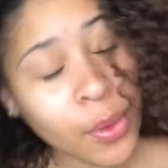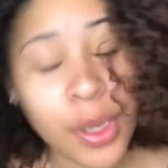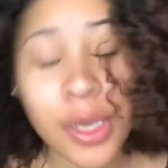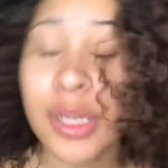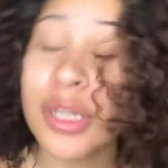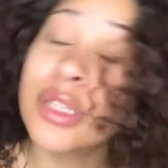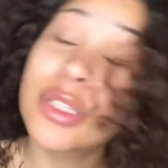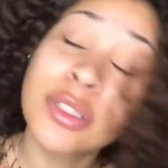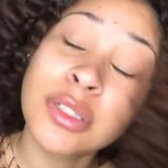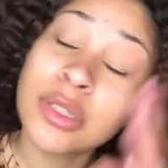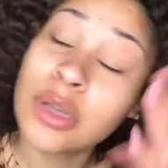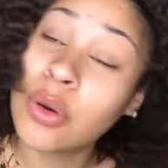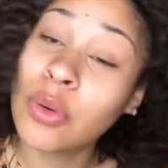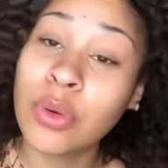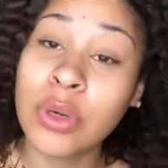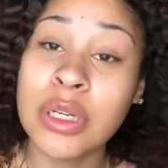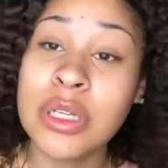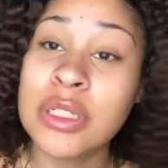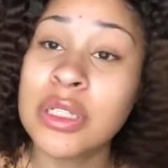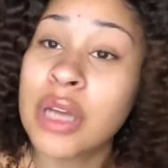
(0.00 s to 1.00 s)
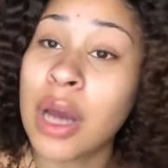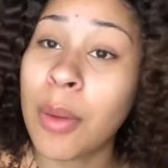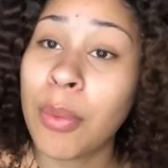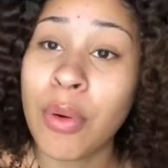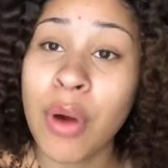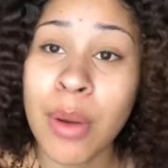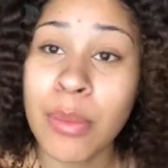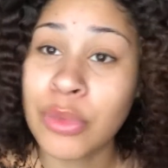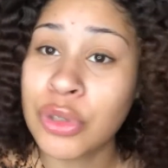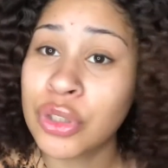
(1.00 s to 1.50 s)
And it's so easy, I
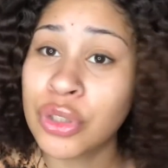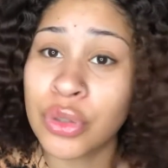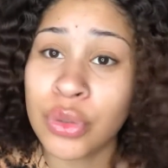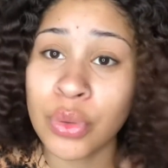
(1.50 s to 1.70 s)
promise you.